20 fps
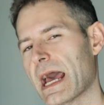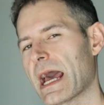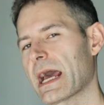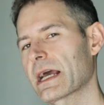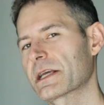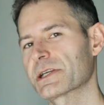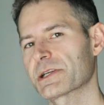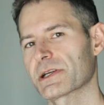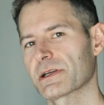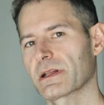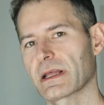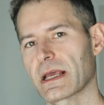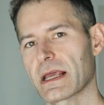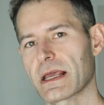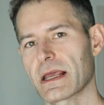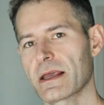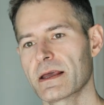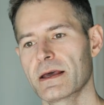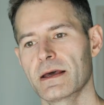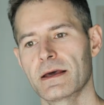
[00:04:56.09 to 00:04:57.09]

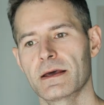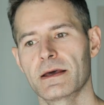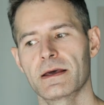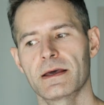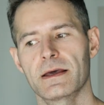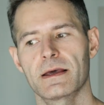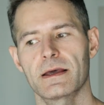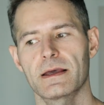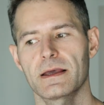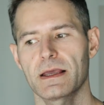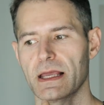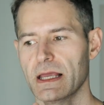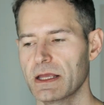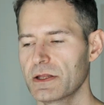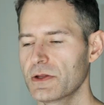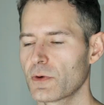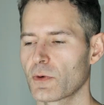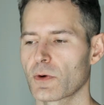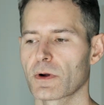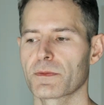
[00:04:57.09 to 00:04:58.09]
actually
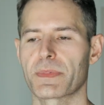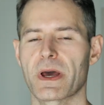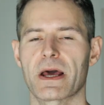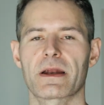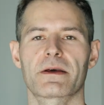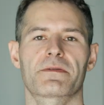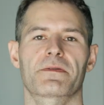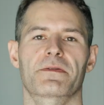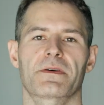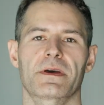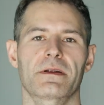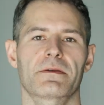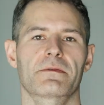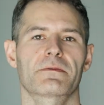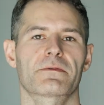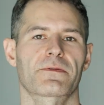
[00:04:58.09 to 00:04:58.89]
in your benefit.